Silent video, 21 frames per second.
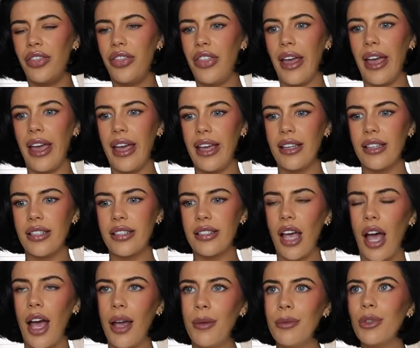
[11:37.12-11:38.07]
this
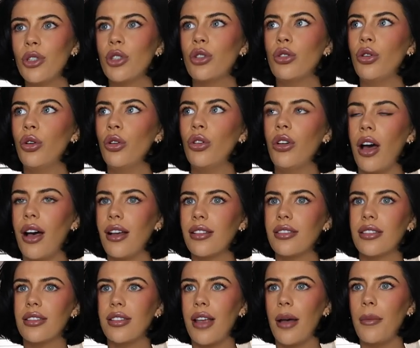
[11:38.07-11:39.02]
I'm sure
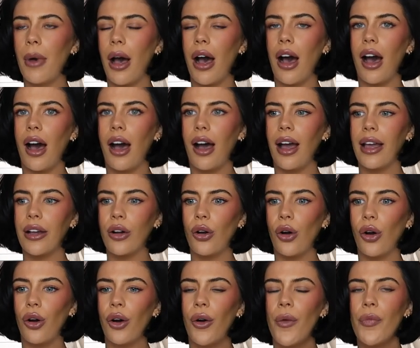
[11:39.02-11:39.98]
last summer I
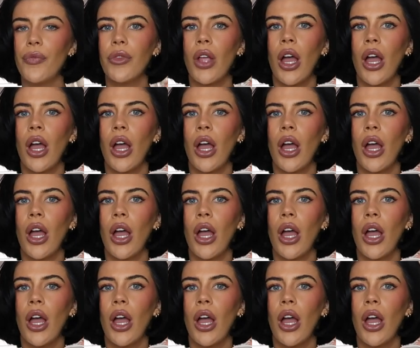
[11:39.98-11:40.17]
got